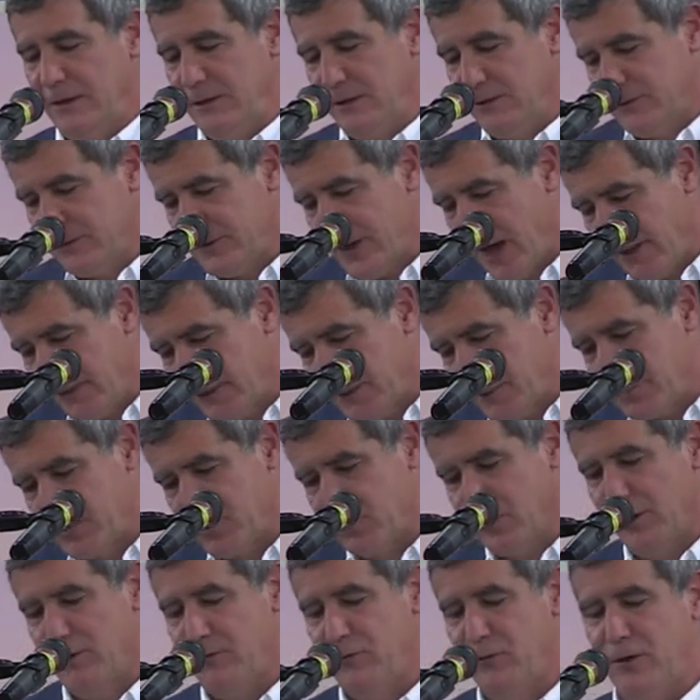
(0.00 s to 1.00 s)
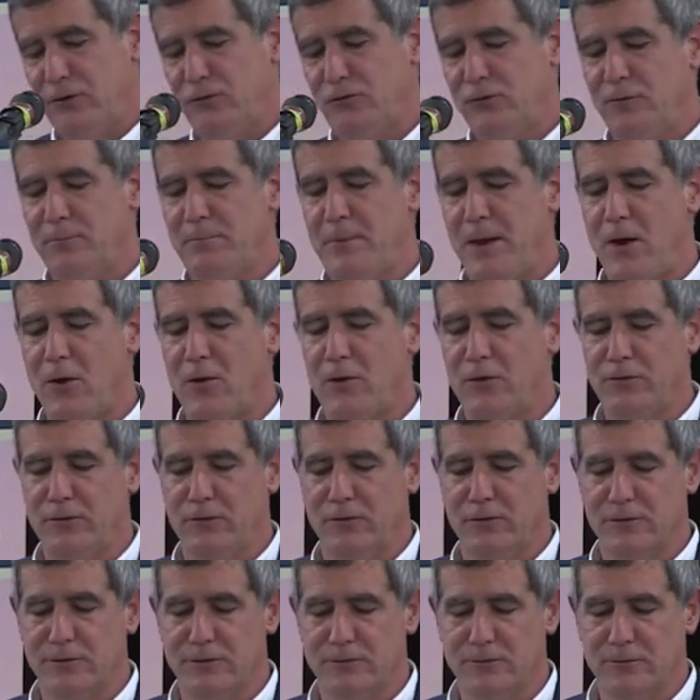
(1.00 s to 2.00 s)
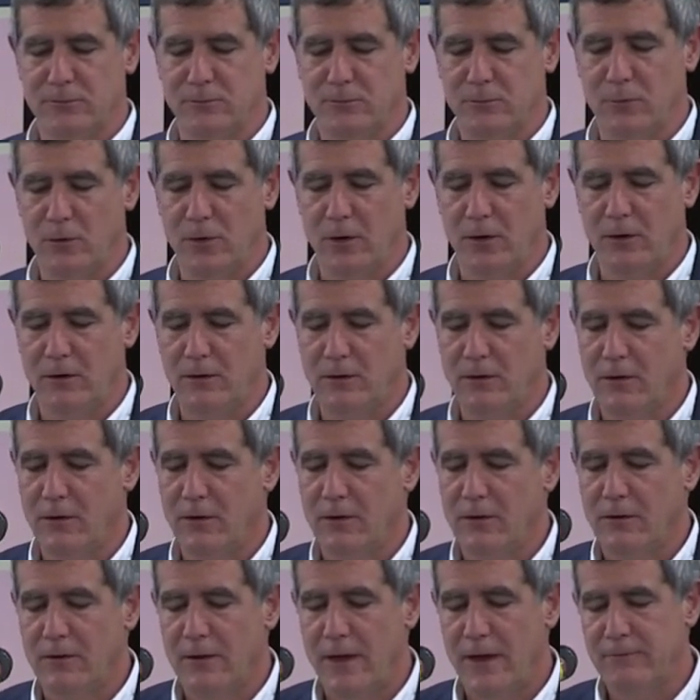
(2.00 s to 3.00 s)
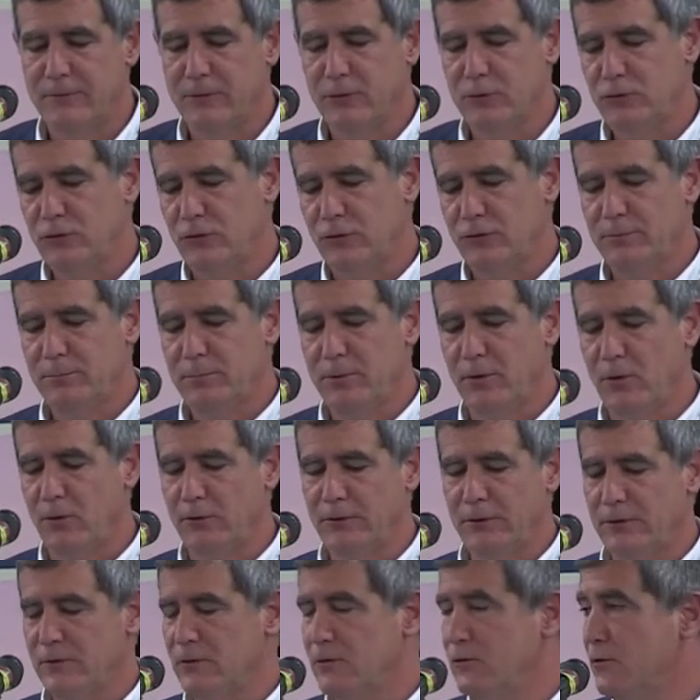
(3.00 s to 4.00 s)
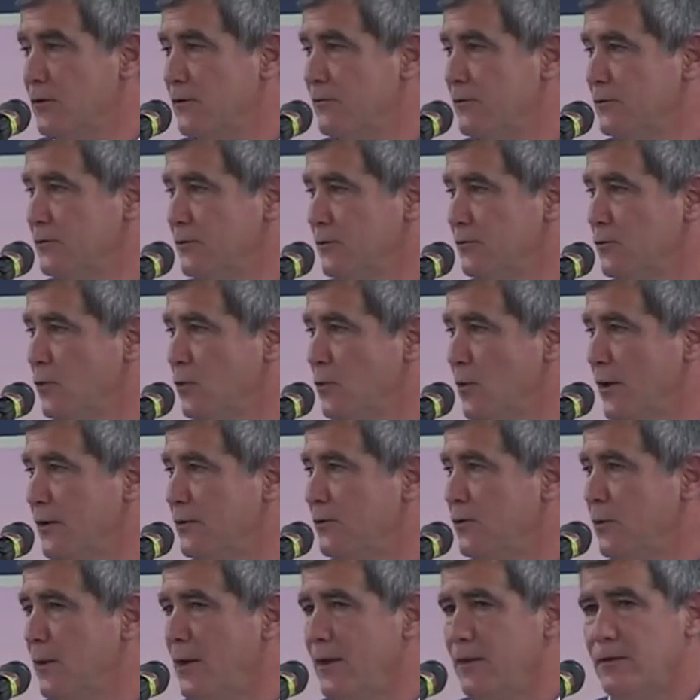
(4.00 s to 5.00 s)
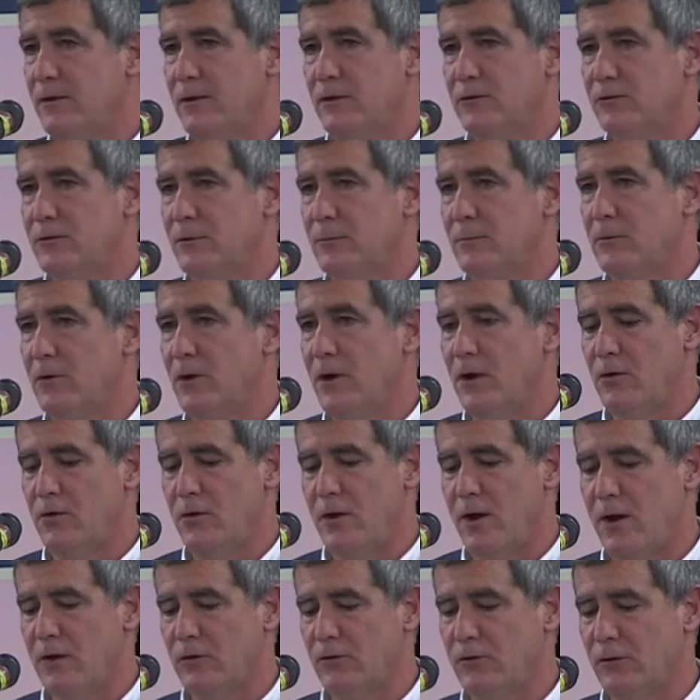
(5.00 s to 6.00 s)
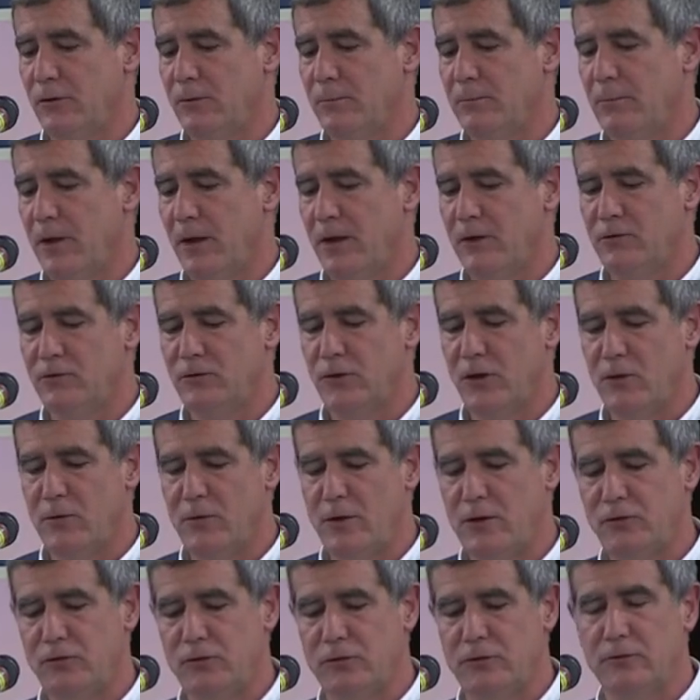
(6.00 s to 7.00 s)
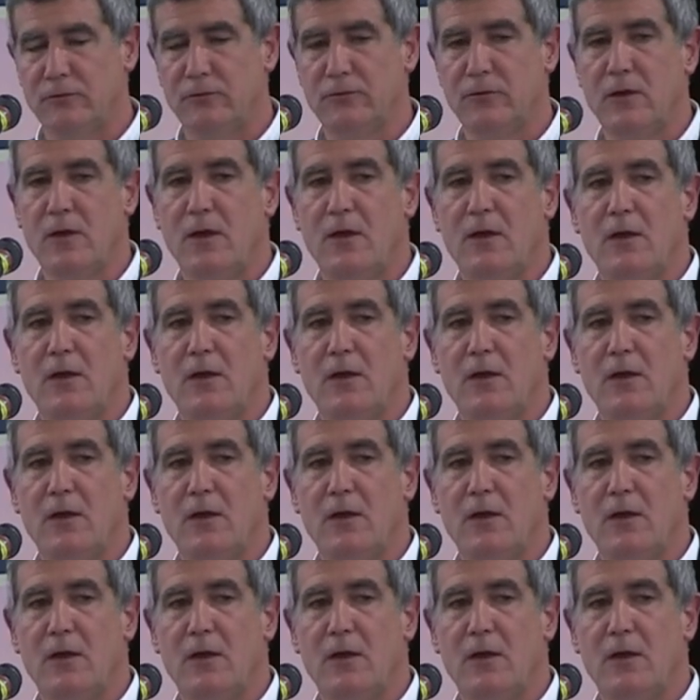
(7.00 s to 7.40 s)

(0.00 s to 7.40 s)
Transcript: is not the proliferation of parishes where evolution's put only in the service of new, new atheism or heterodoxy, but a generation of